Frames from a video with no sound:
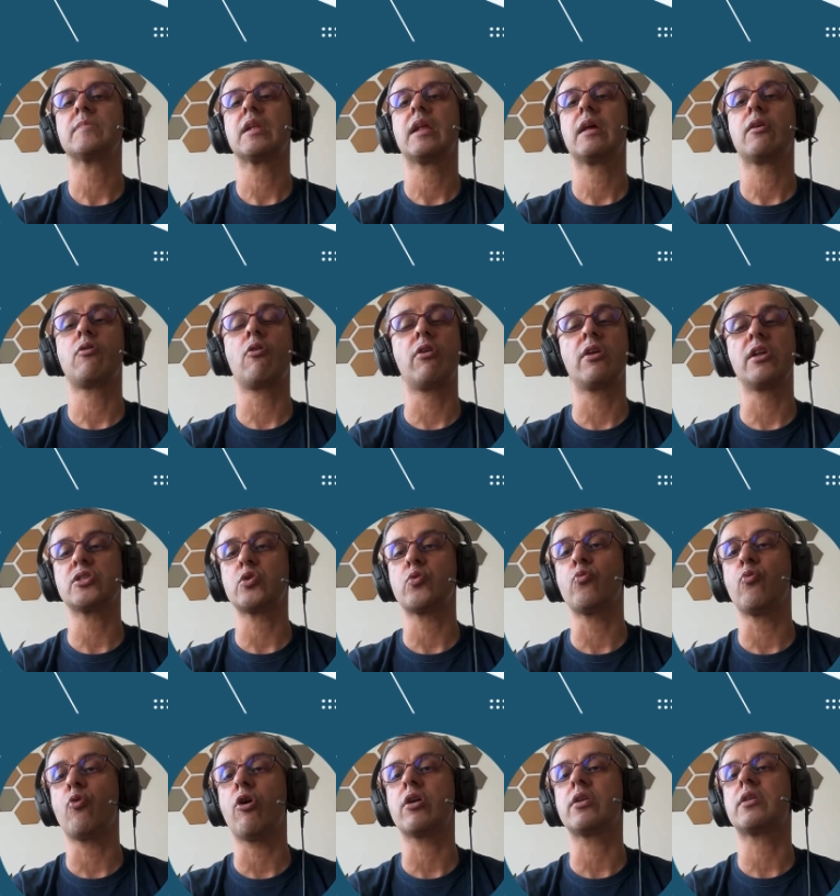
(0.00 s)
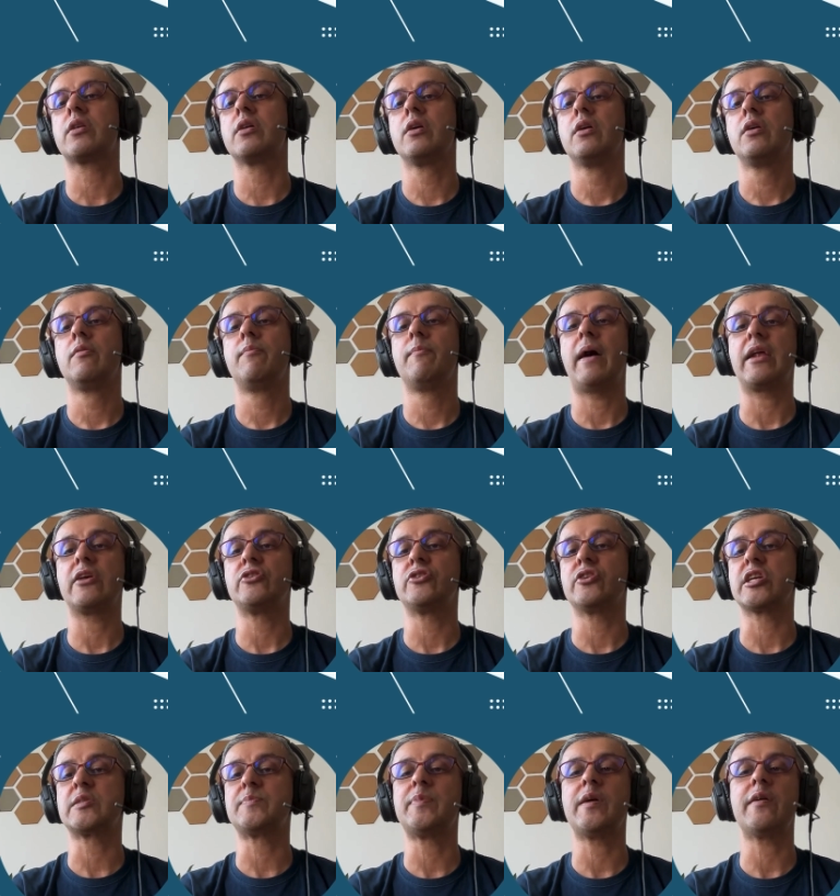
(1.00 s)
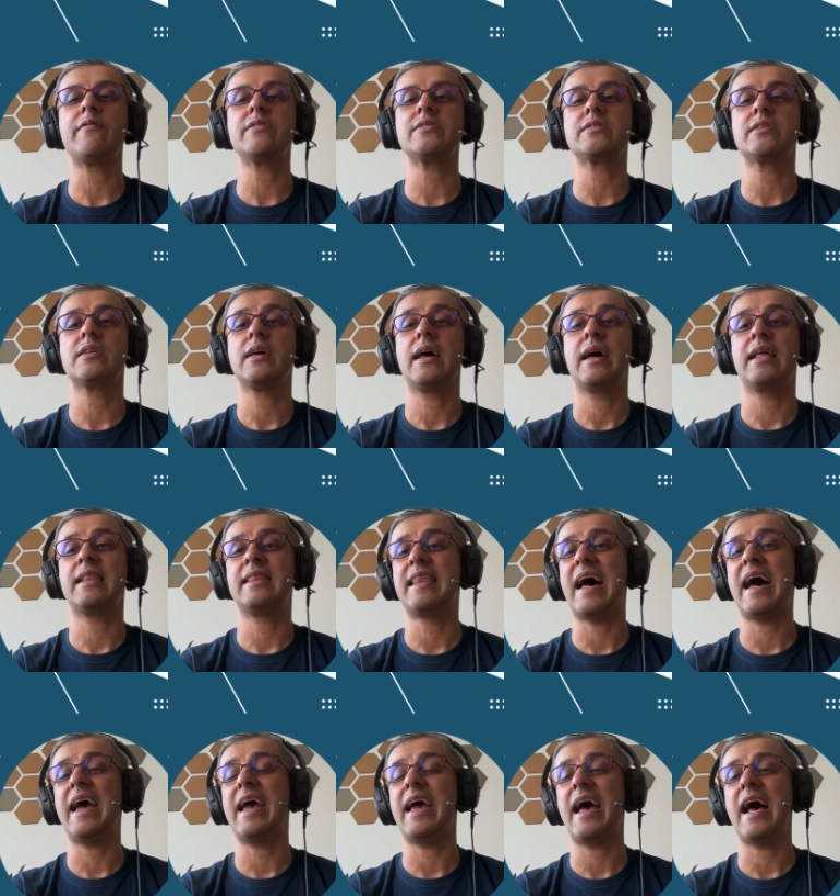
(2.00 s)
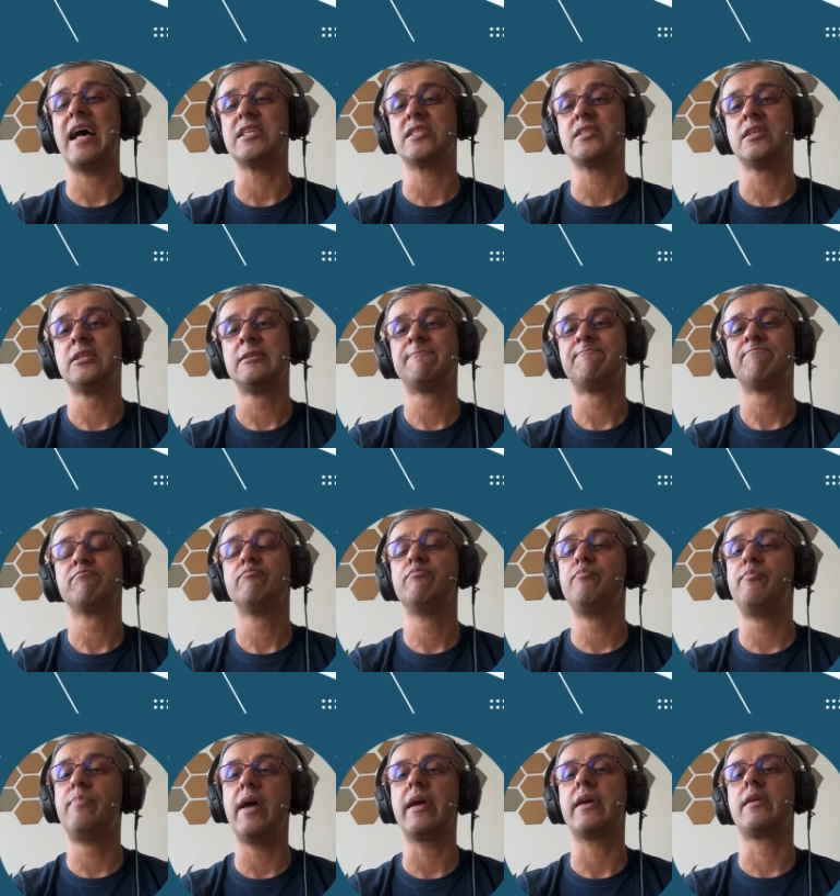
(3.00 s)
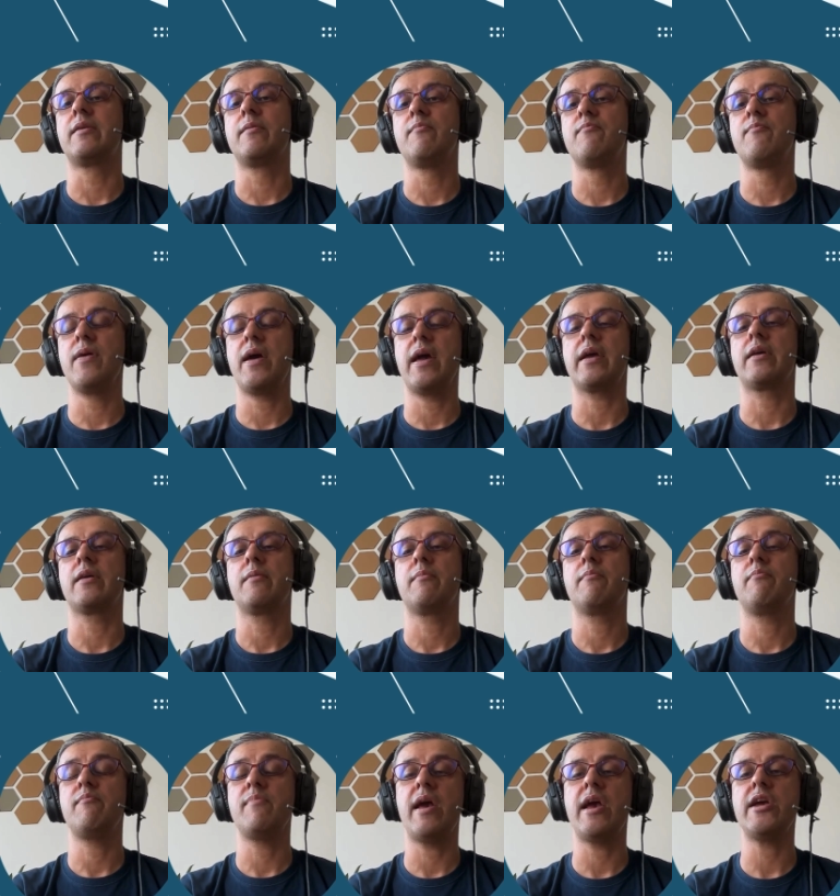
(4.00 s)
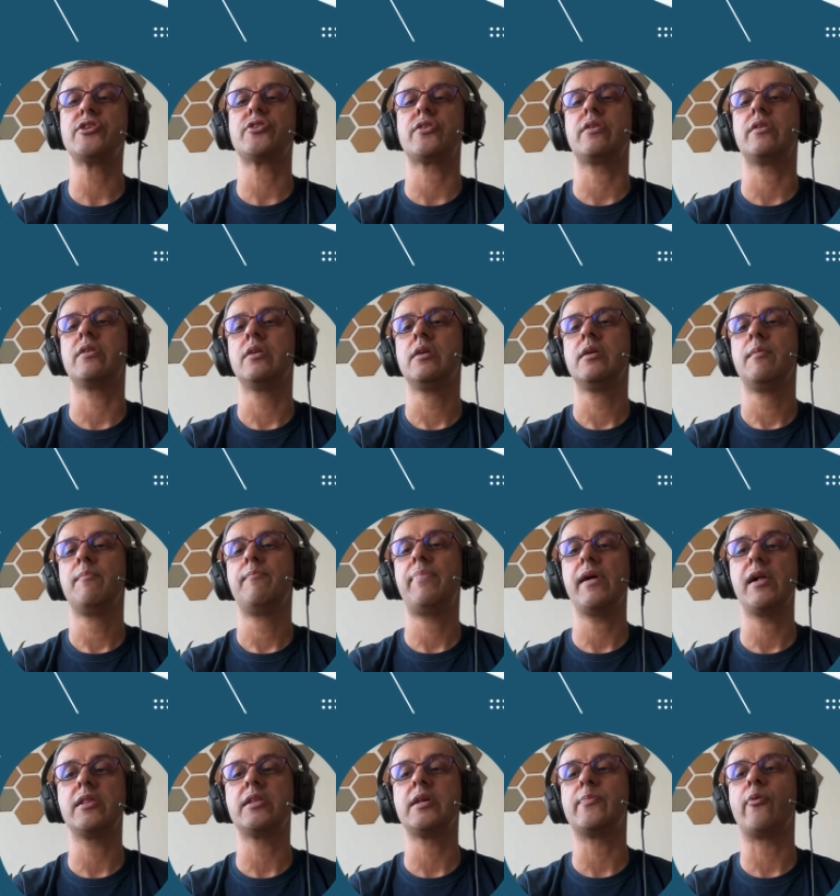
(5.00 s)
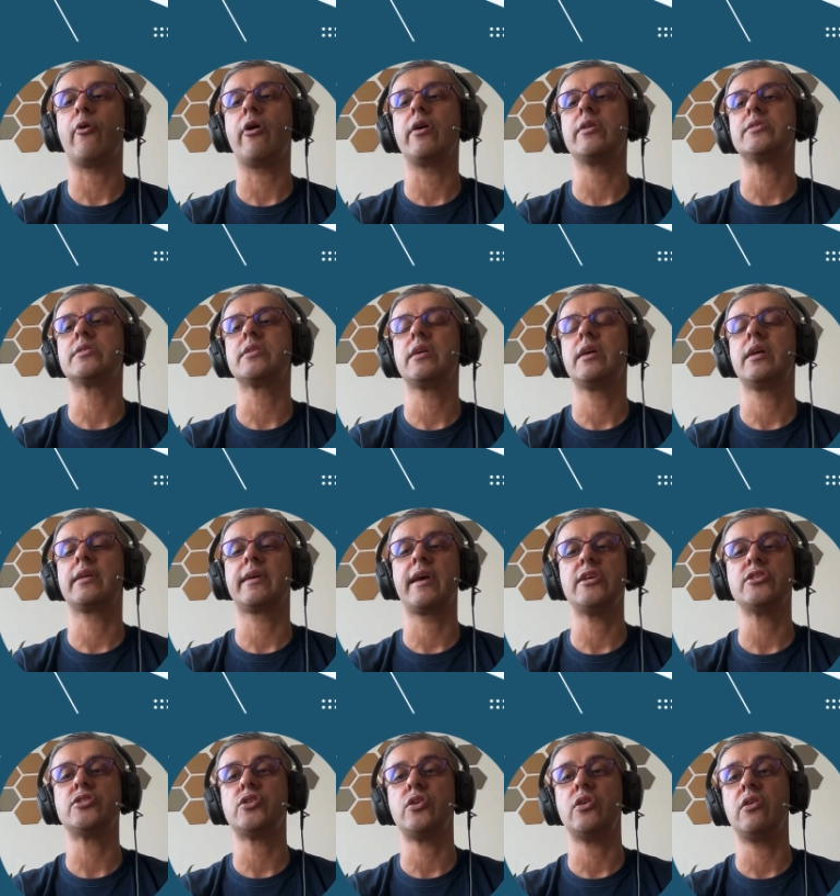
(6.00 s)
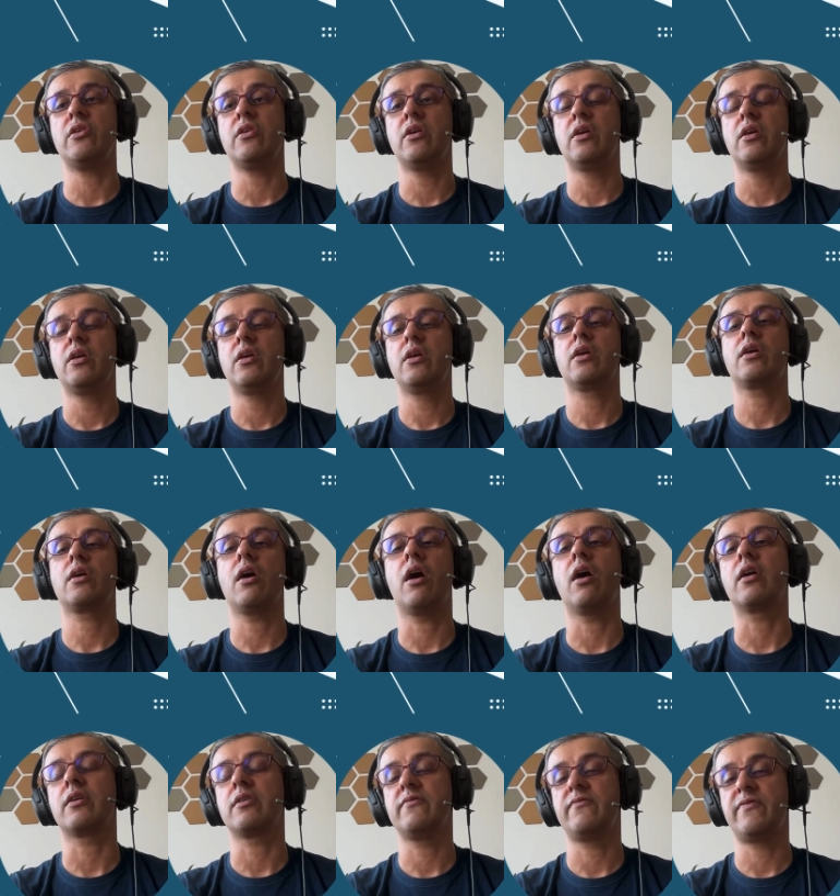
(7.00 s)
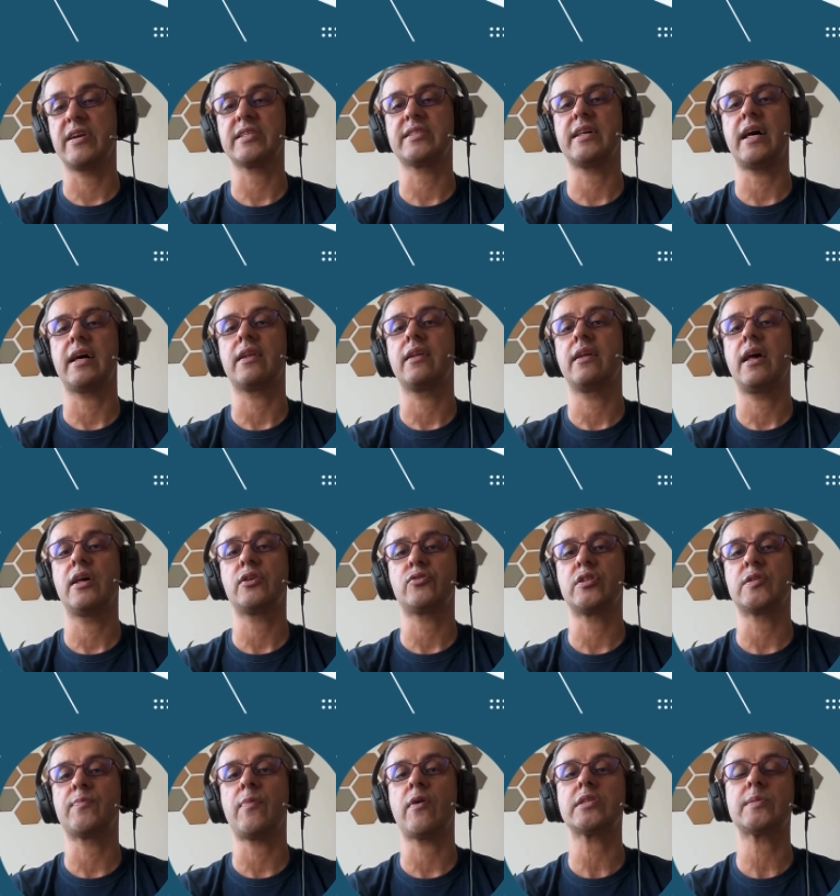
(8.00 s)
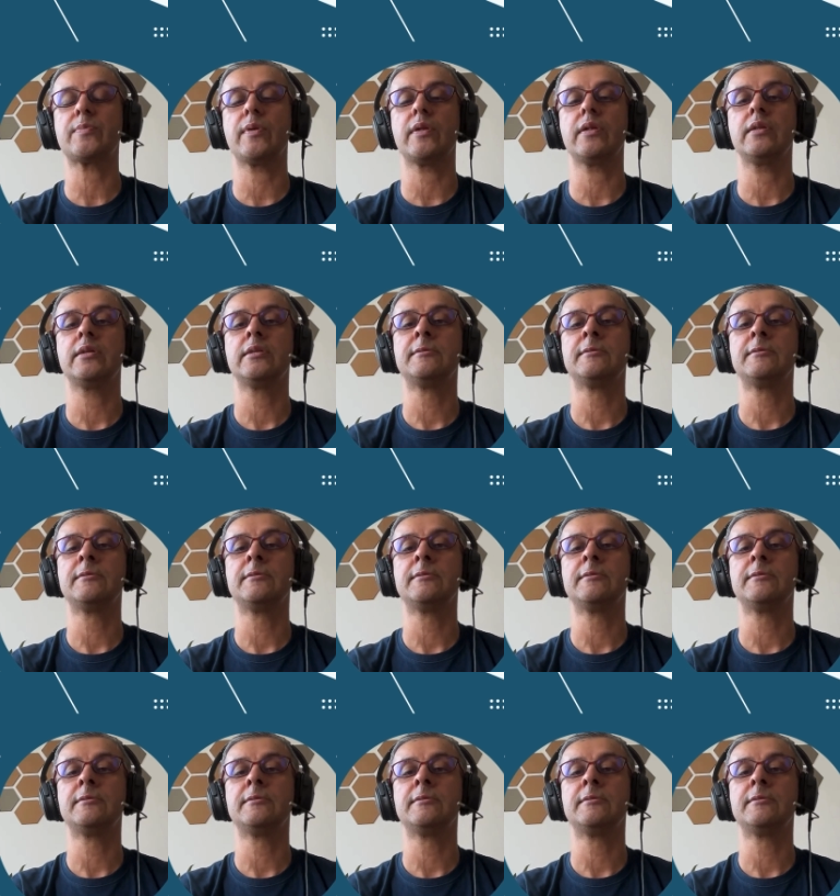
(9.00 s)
Google doesn't want bad user experience, and that has big, big, major penalty points in case he can't fix that as soon as possible.